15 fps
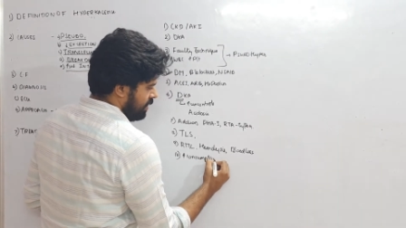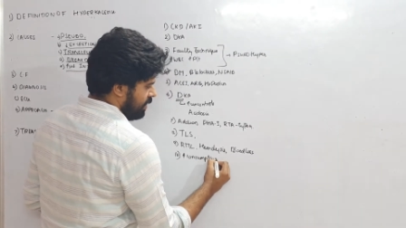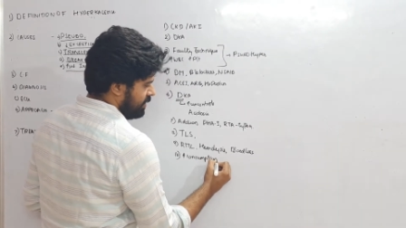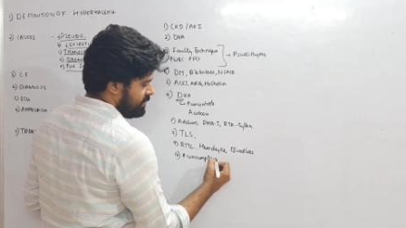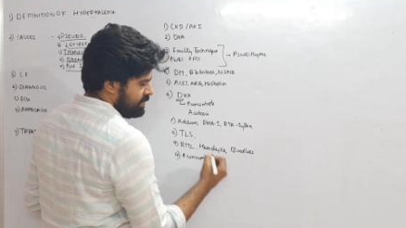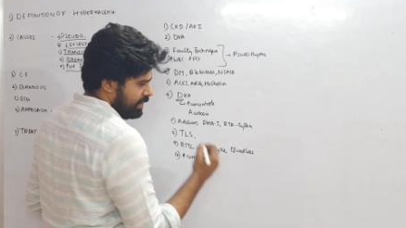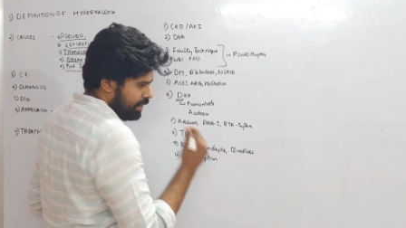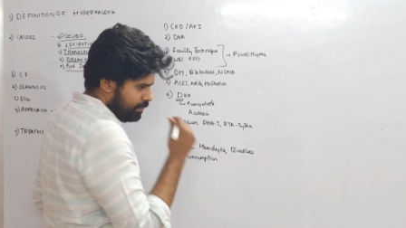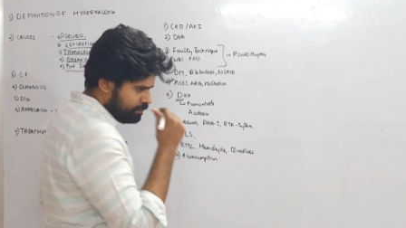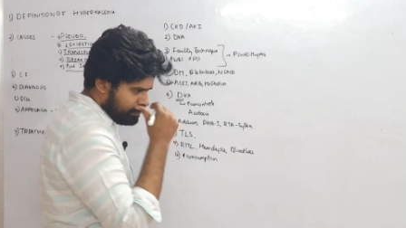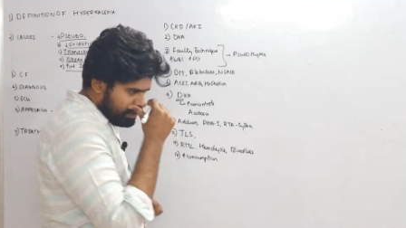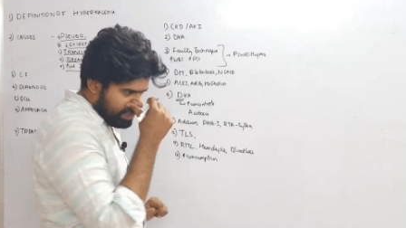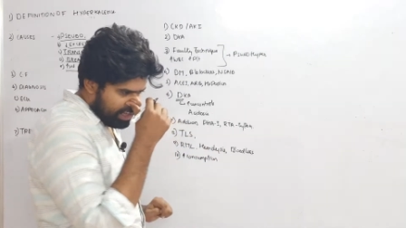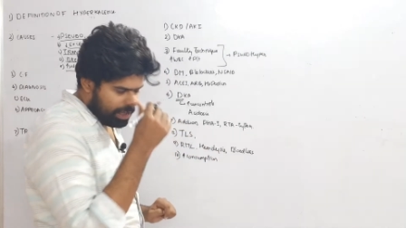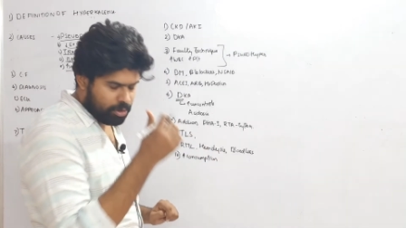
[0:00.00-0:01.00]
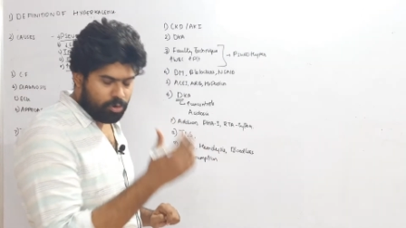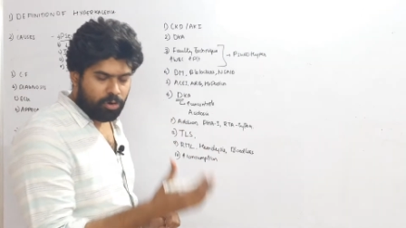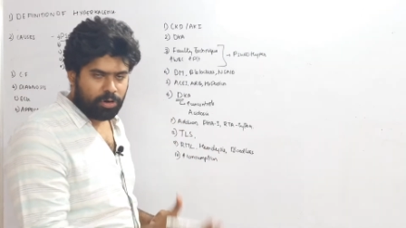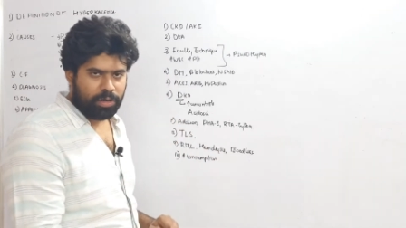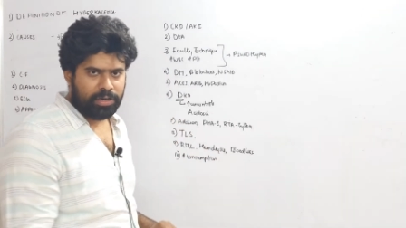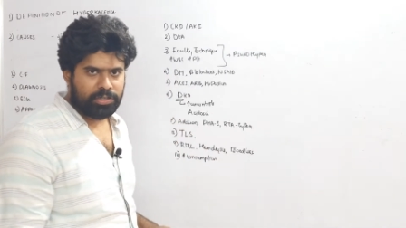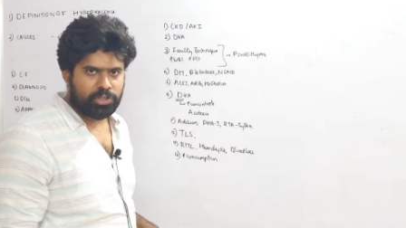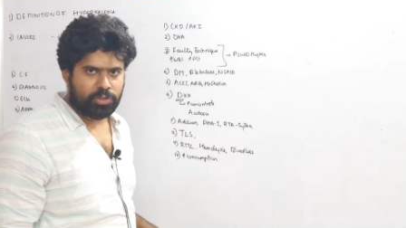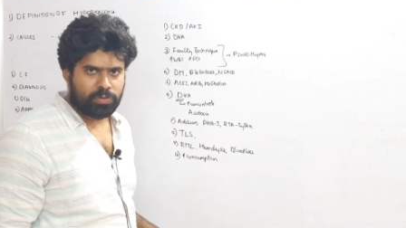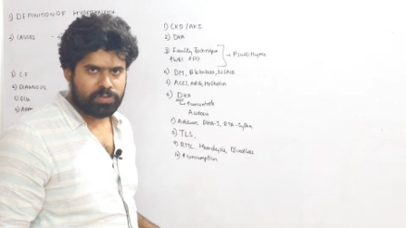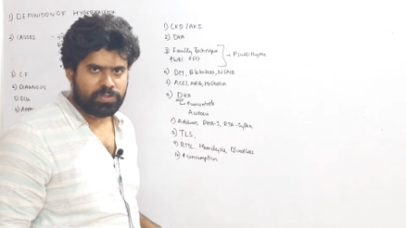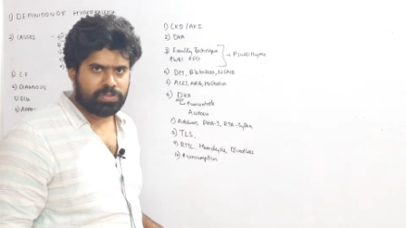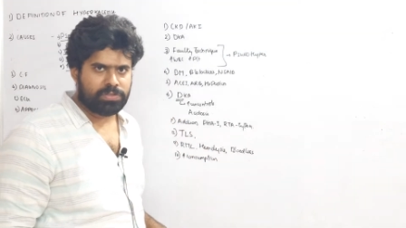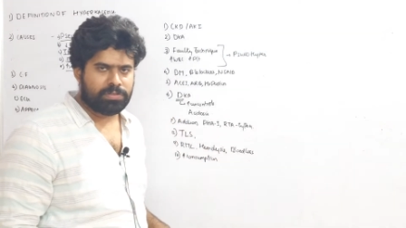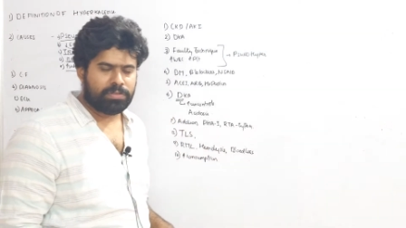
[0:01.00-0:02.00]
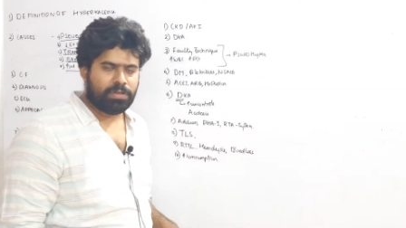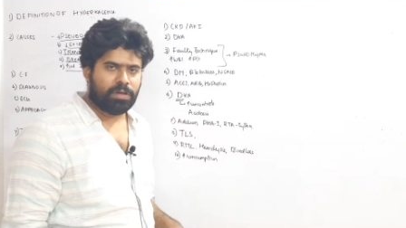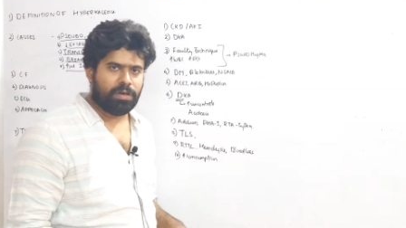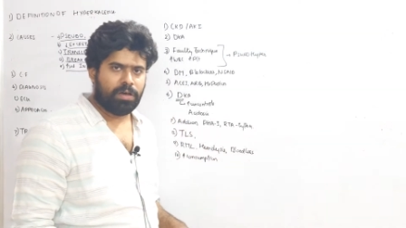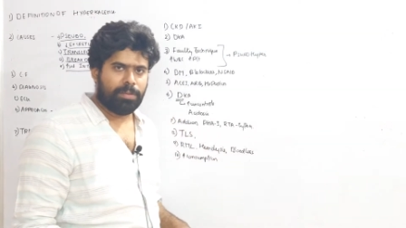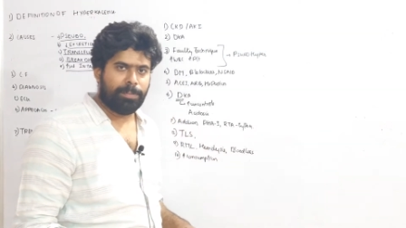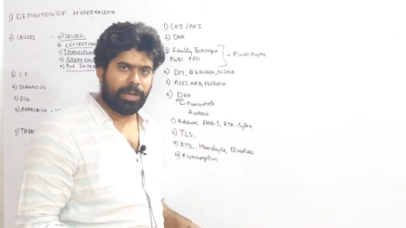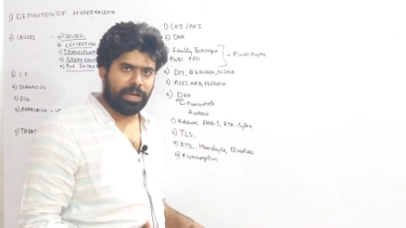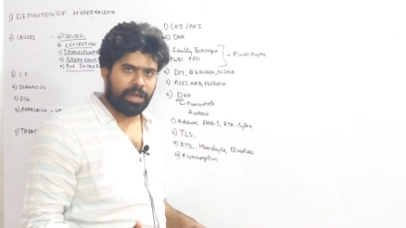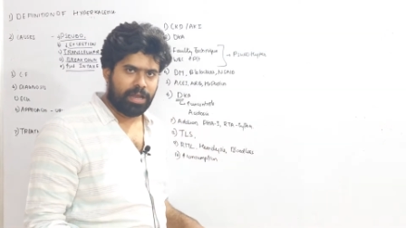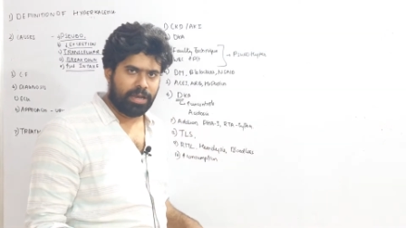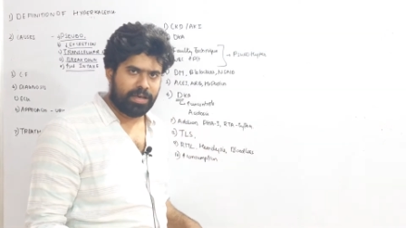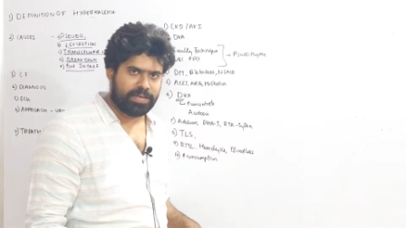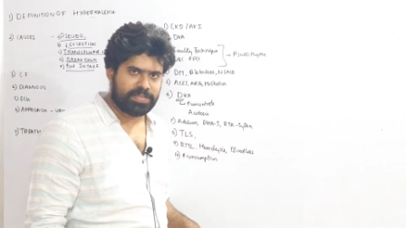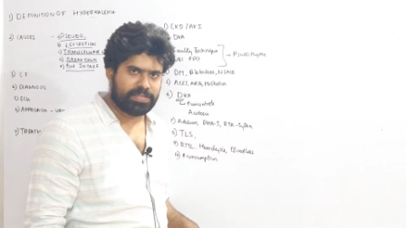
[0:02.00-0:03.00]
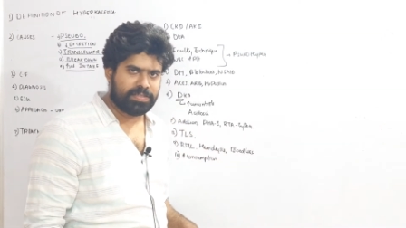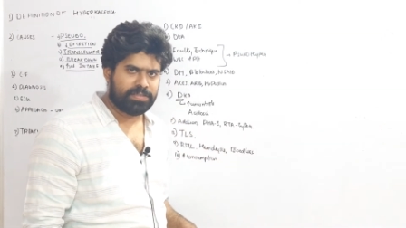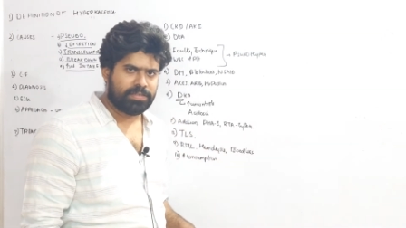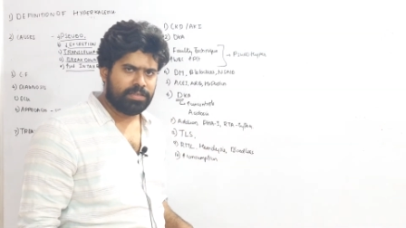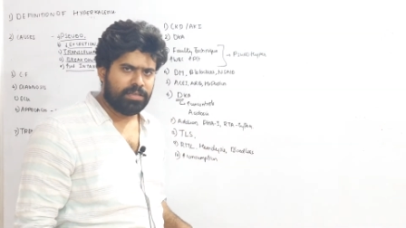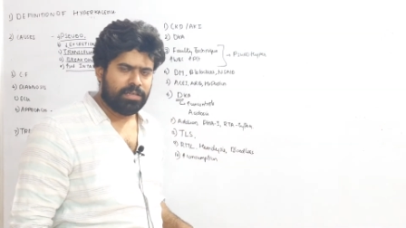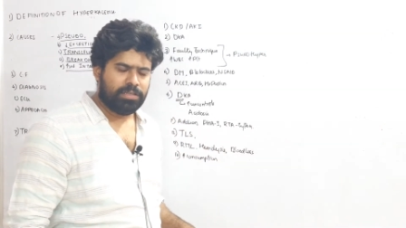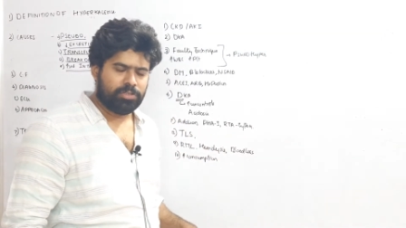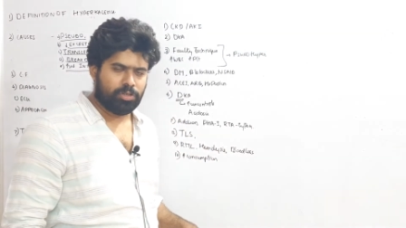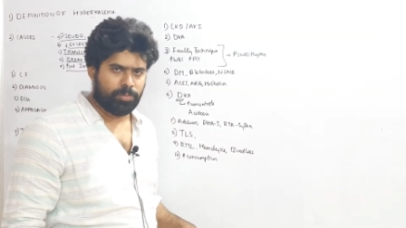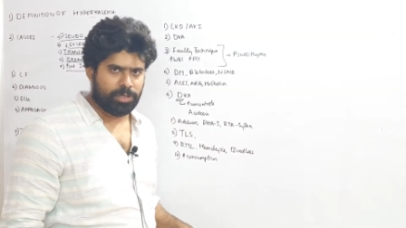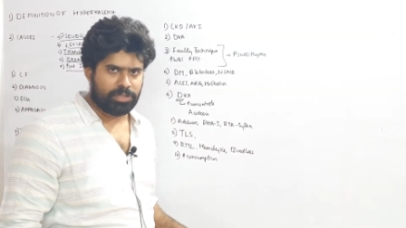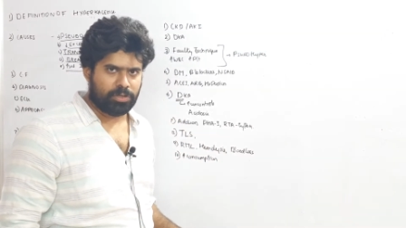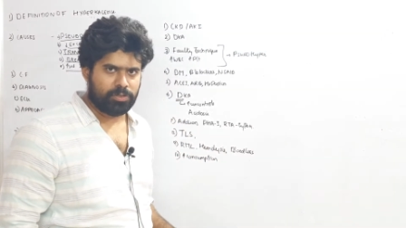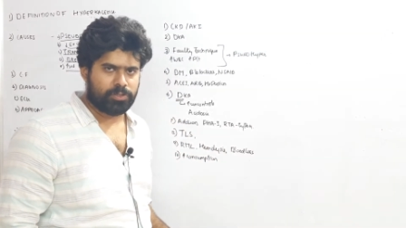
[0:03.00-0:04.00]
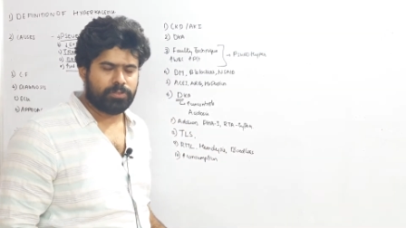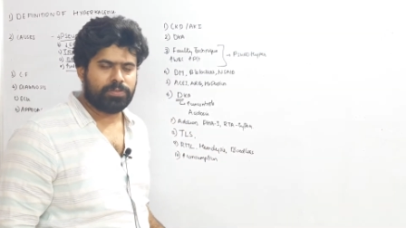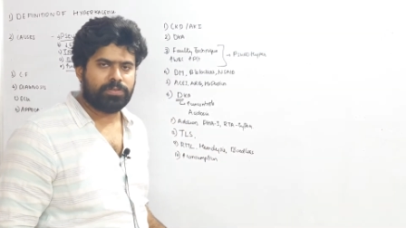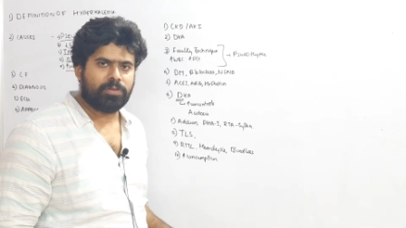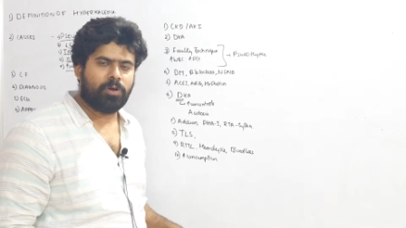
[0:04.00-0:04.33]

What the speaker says: let's say a coconut juice, bananas, tomatoes.